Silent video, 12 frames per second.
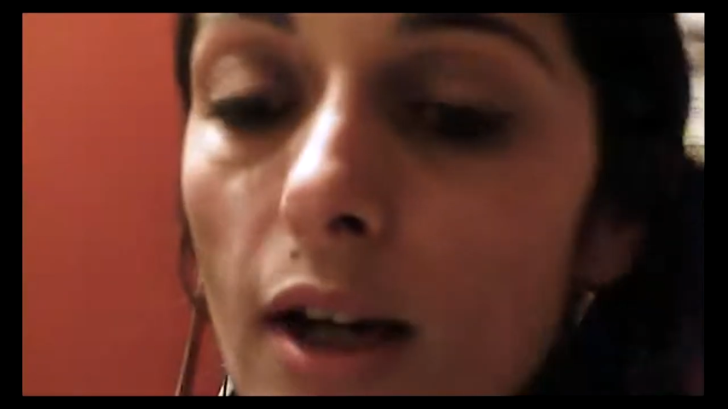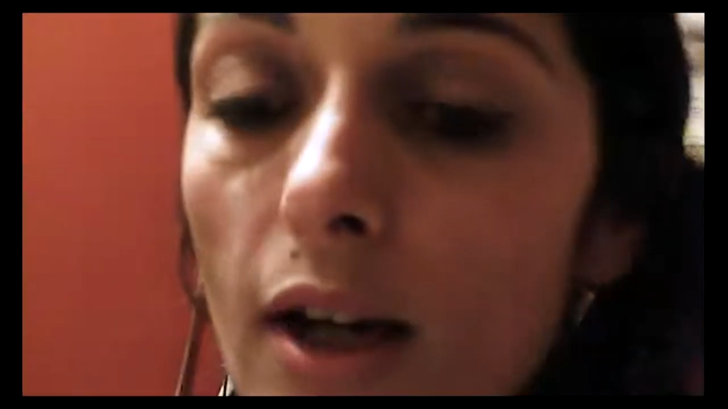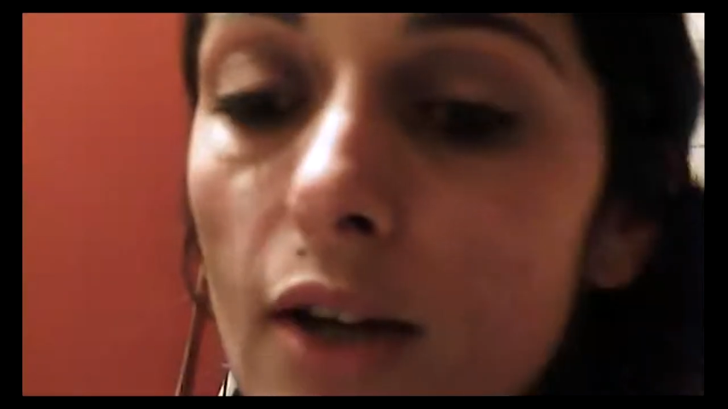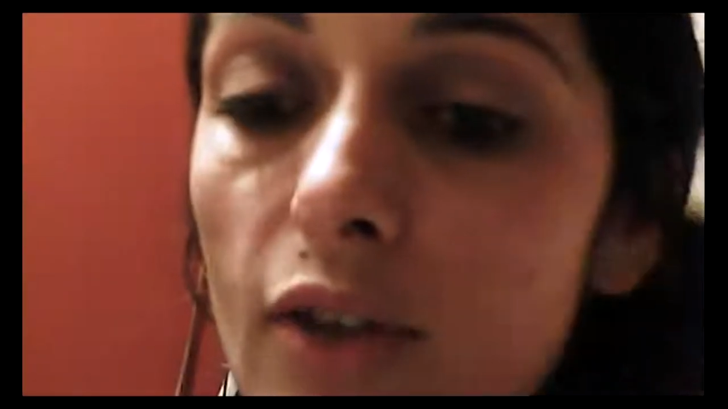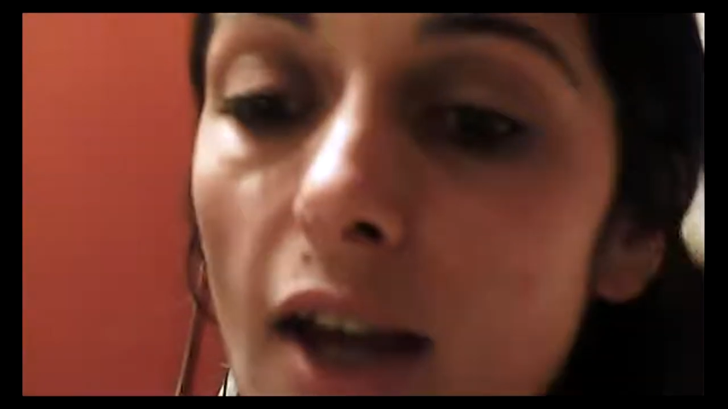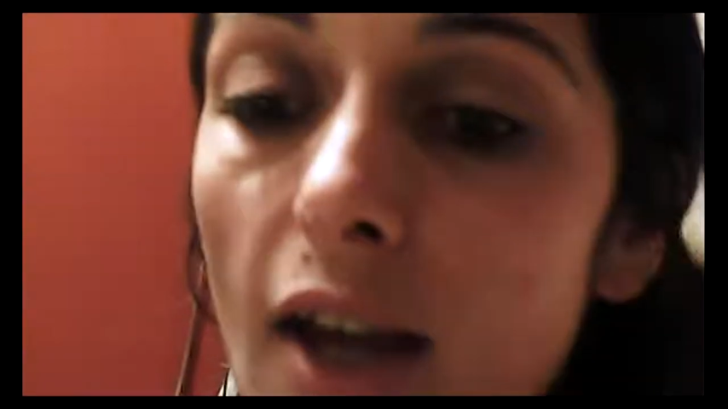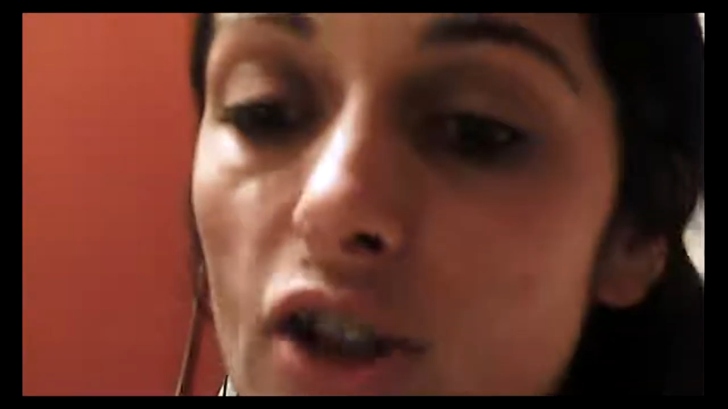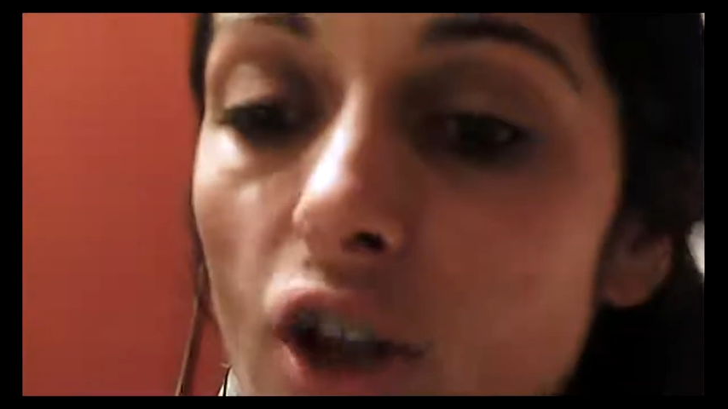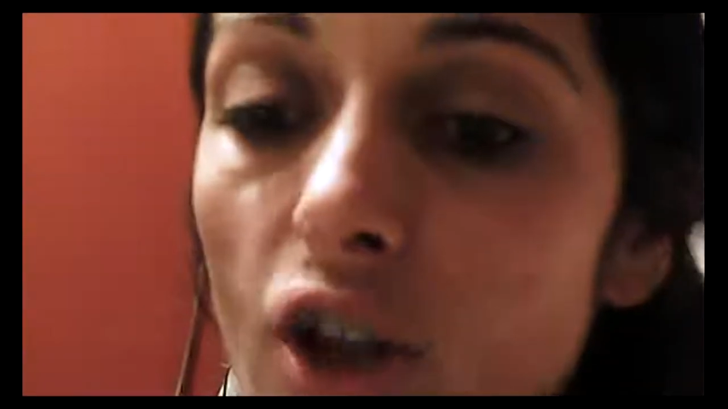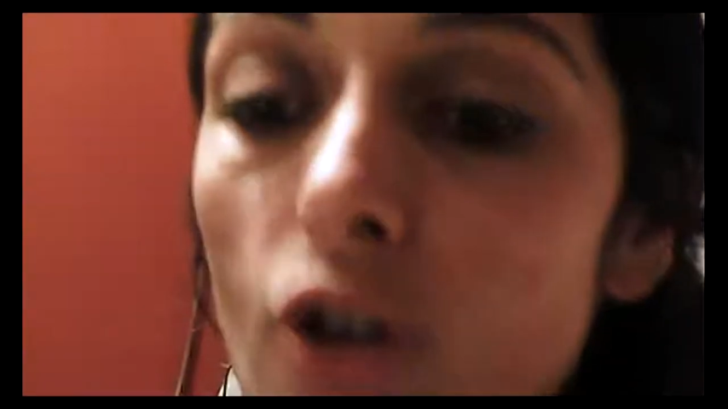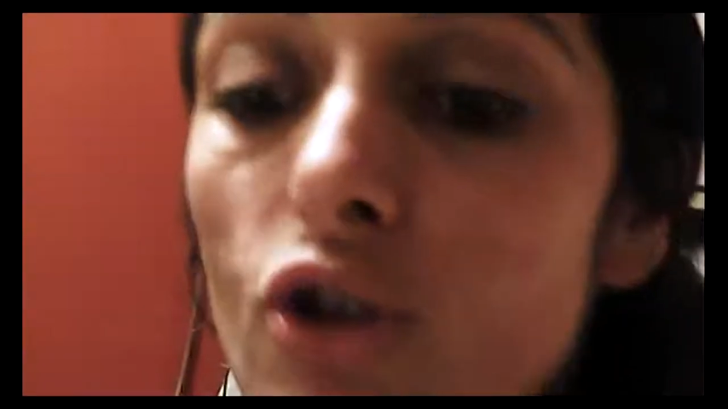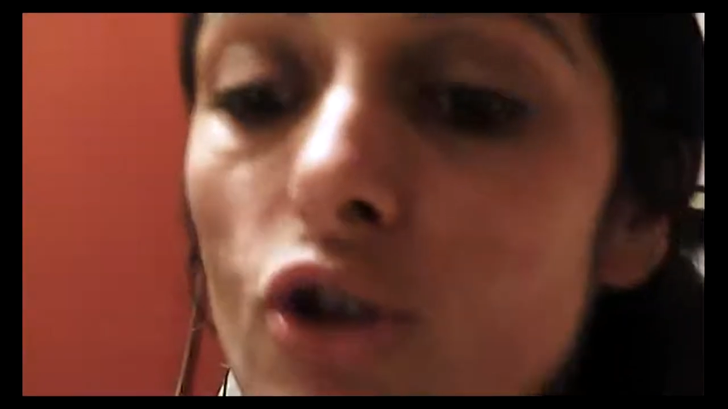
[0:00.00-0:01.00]
that
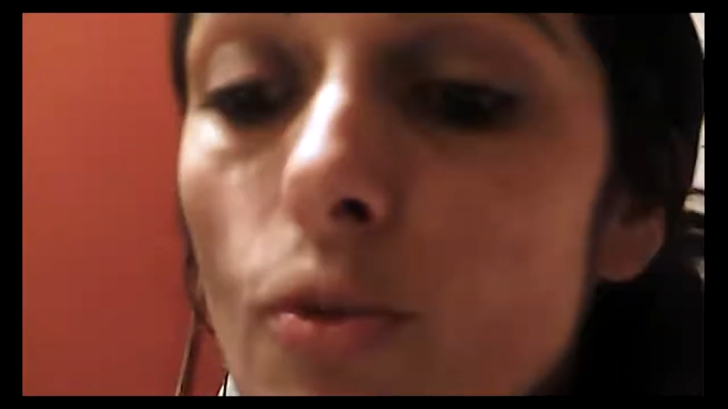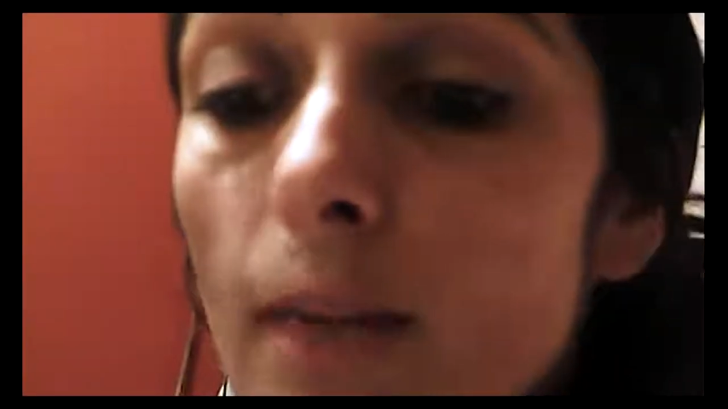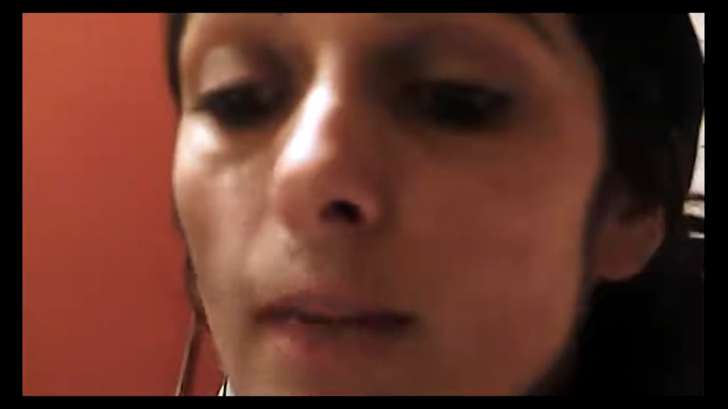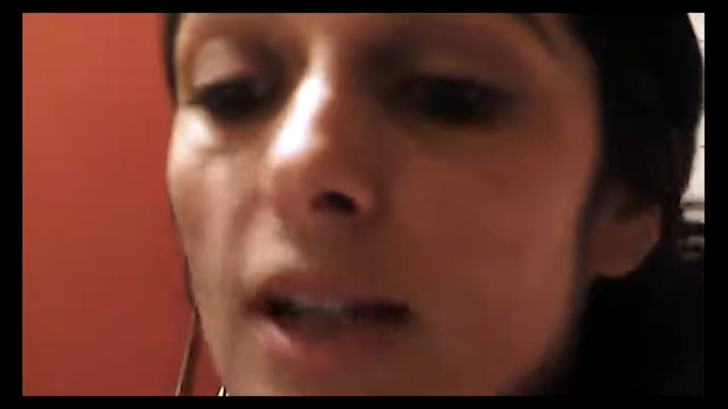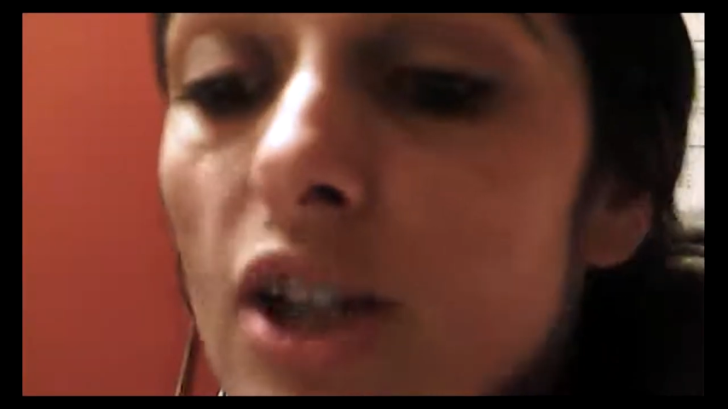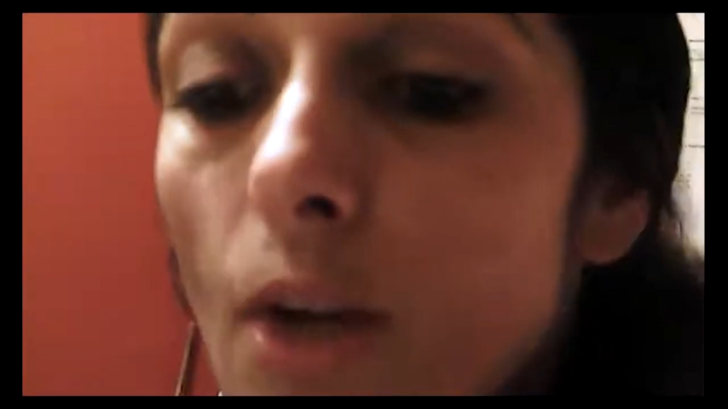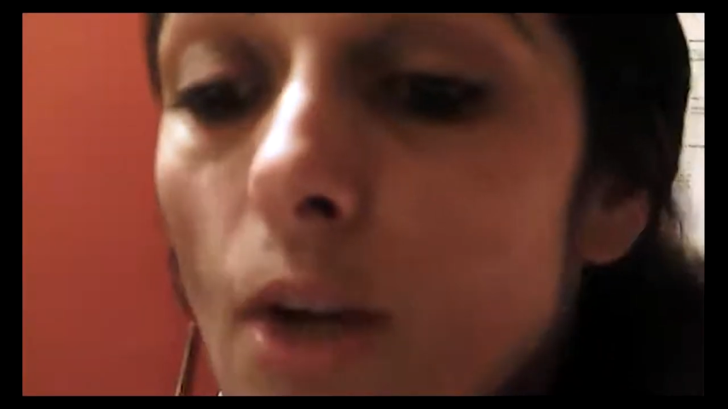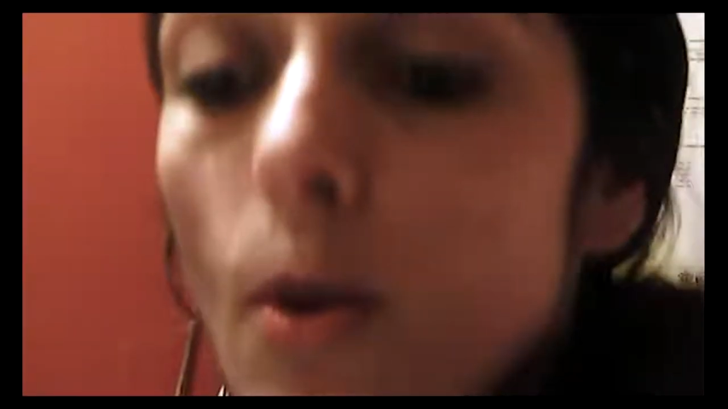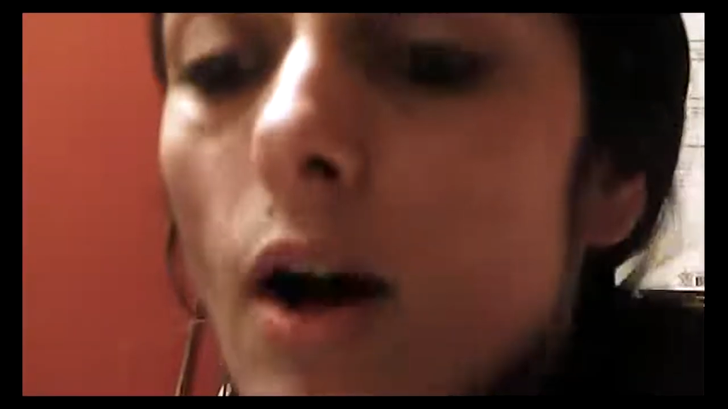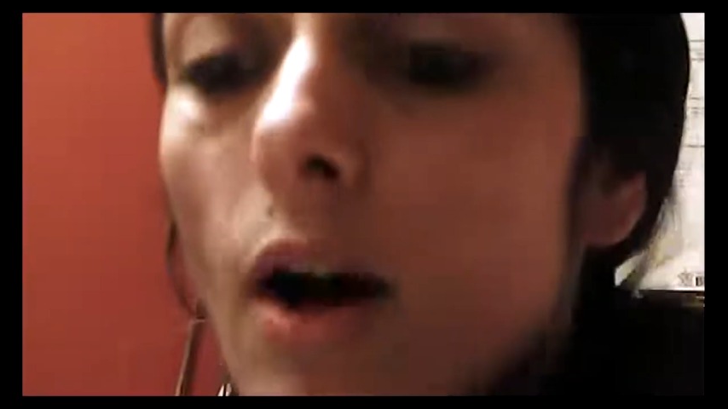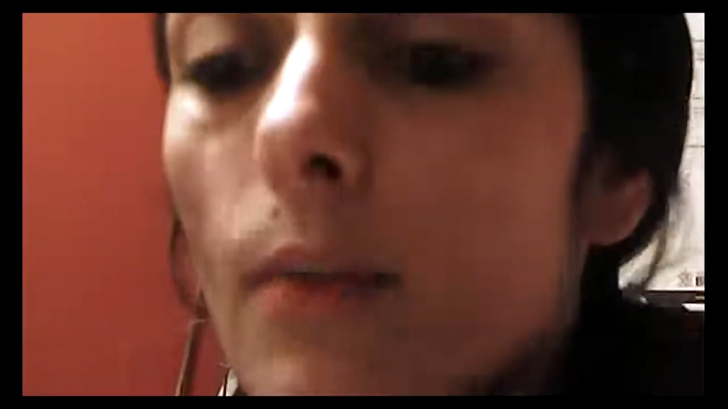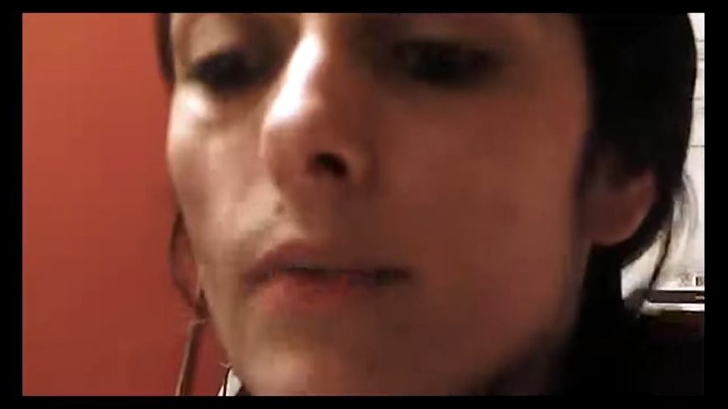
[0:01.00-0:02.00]
social media
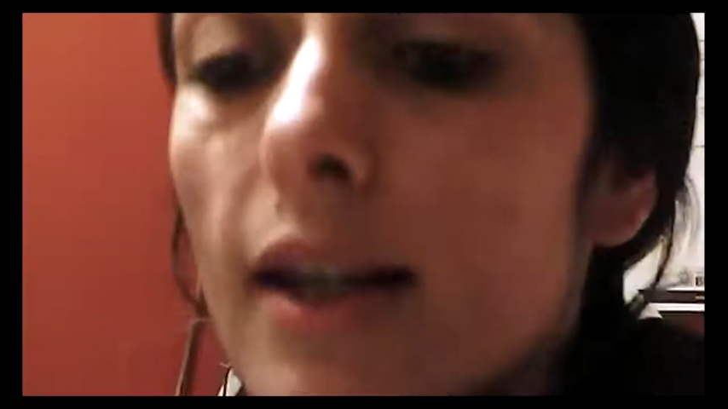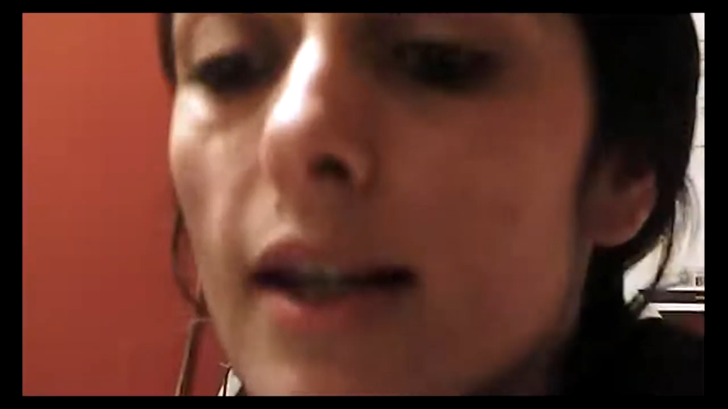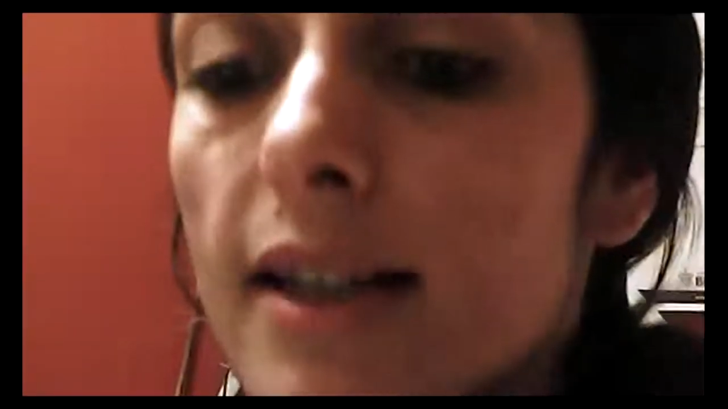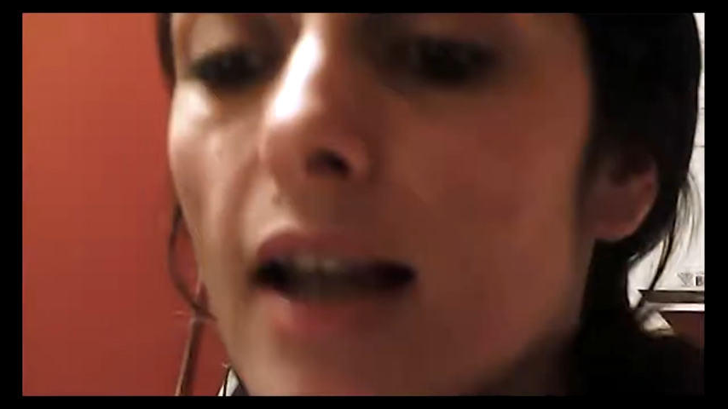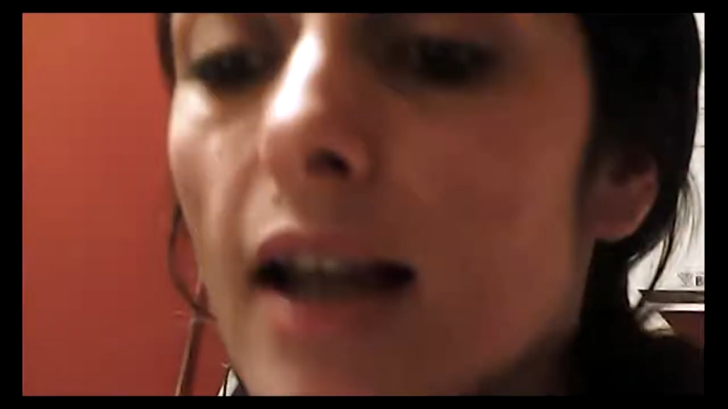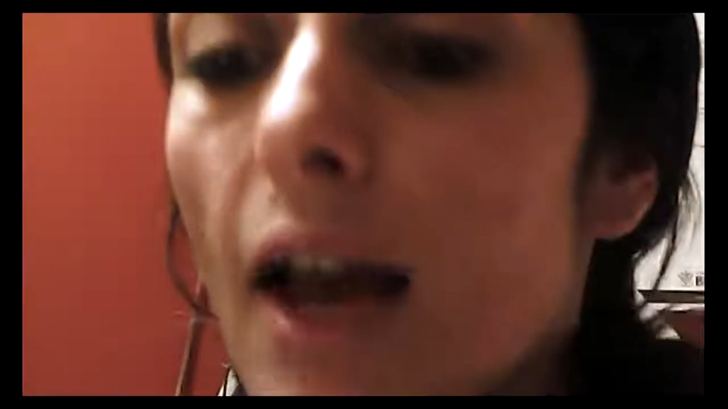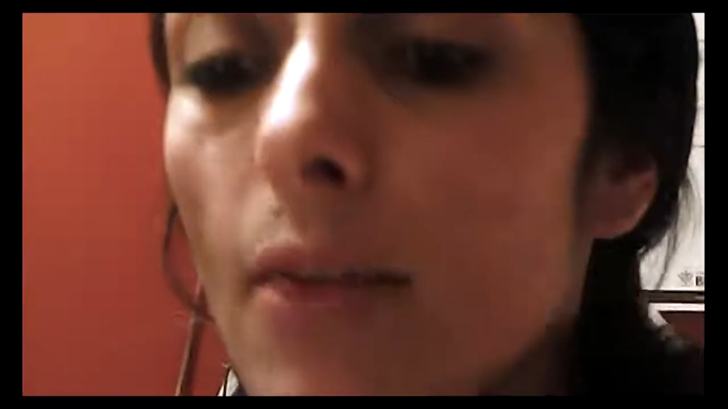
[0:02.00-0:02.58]
one is at the